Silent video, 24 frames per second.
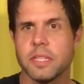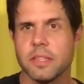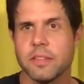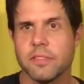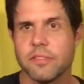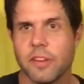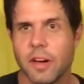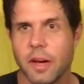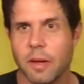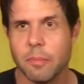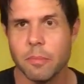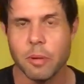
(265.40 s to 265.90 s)

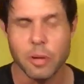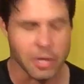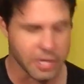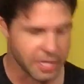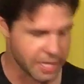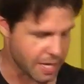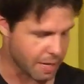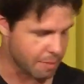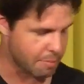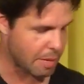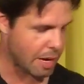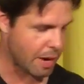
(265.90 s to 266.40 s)
fun part.
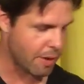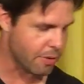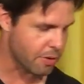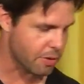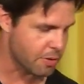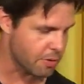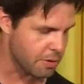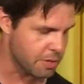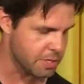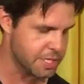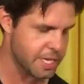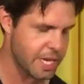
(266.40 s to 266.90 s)
Yeah, power
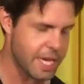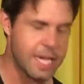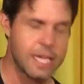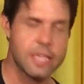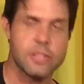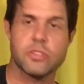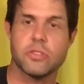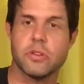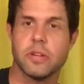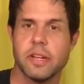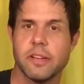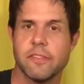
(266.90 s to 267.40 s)
chords, A
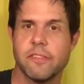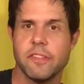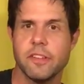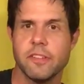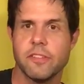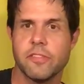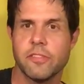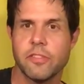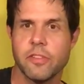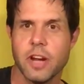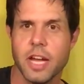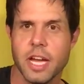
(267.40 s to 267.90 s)
string 5th
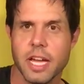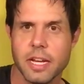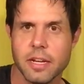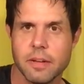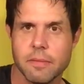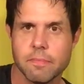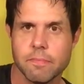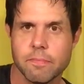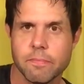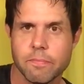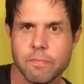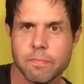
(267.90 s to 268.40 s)
fret for
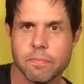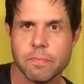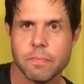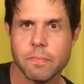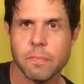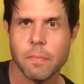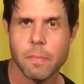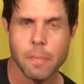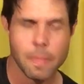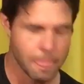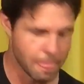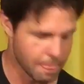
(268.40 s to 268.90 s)

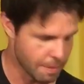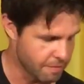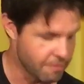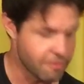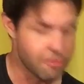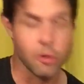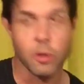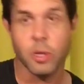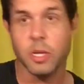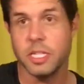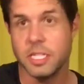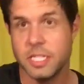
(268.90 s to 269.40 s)

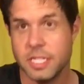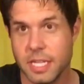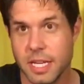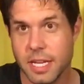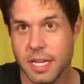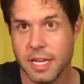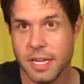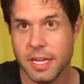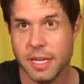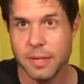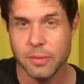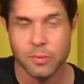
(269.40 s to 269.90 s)
a
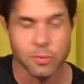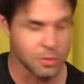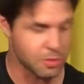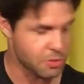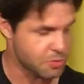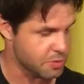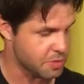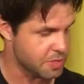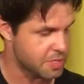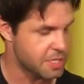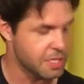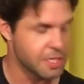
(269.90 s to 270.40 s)
D, which
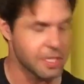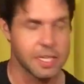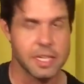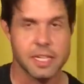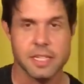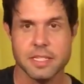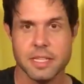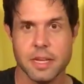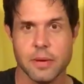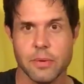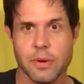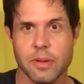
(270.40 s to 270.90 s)
was silly
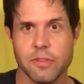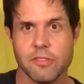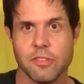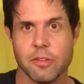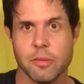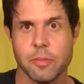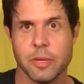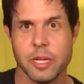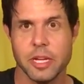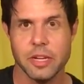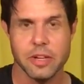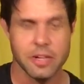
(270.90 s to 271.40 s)
because I went
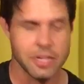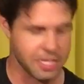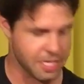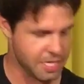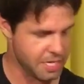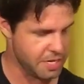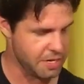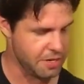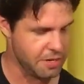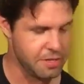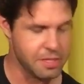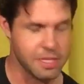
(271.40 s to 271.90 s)
from here to
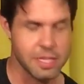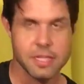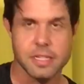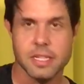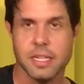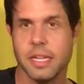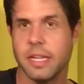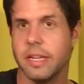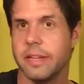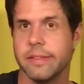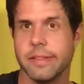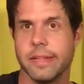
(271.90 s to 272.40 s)
here, then to
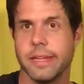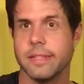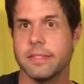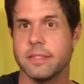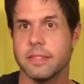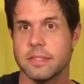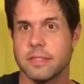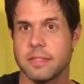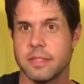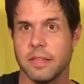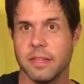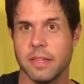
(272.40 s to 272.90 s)
here. That's
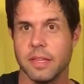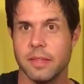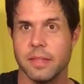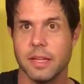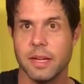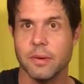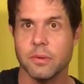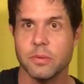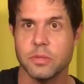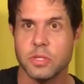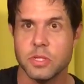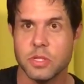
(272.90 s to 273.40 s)
silly.
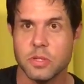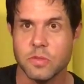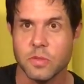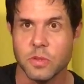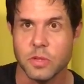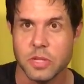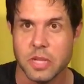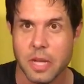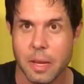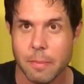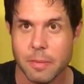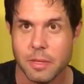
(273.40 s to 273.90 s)
That was just for
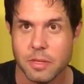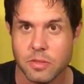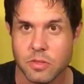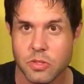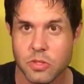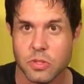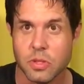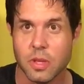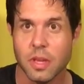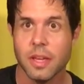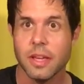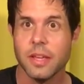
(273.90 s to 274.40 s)

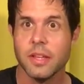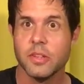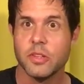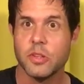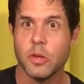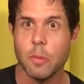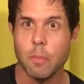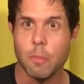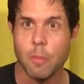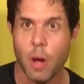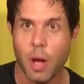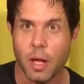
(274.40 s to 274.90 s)

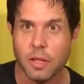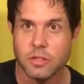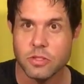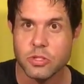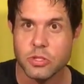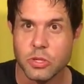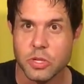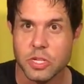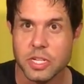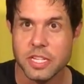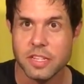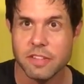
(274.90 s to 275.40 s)

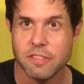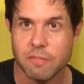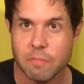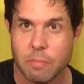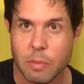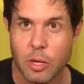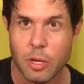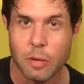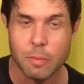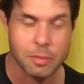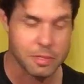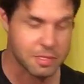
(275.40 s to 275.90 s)
demonstrative
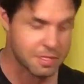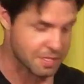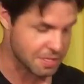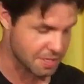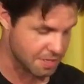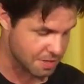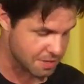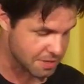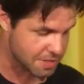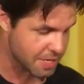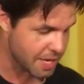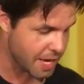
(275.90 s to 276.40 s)

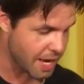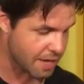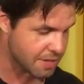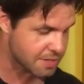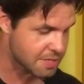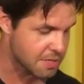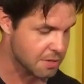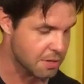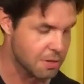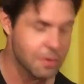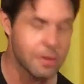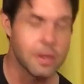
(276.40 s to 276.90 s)
purposes. Yeah,
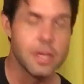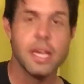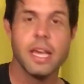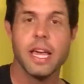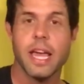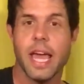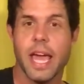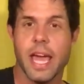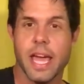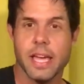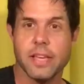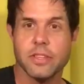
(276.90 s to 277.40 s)
so
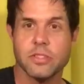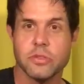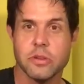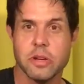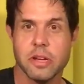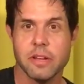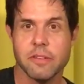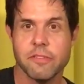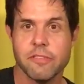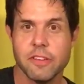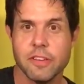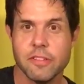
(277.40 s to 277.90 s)
A
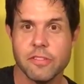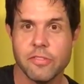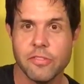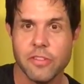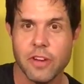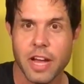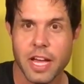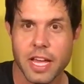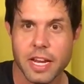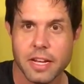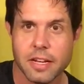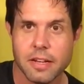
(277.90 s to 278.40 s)
string 5th
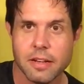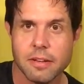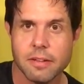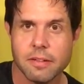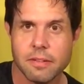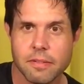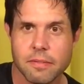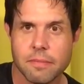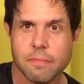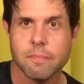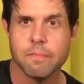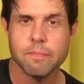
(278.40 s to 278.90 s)
fret,
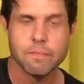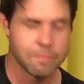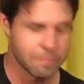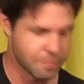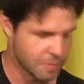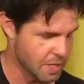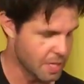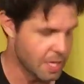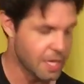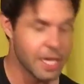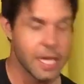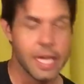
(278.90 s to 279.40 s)

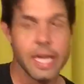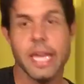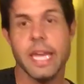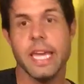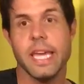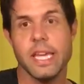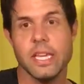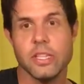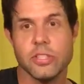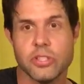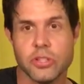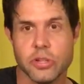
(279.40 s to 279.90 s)

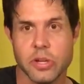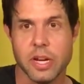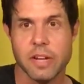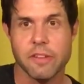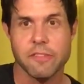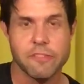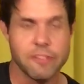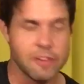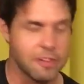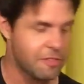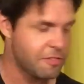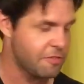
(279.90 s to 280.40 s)
E string
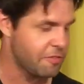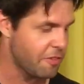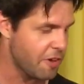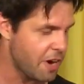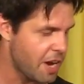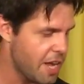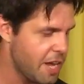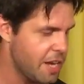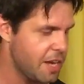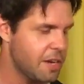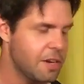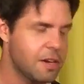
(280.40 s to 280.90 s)
5th
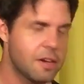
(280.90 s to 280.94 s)
fret,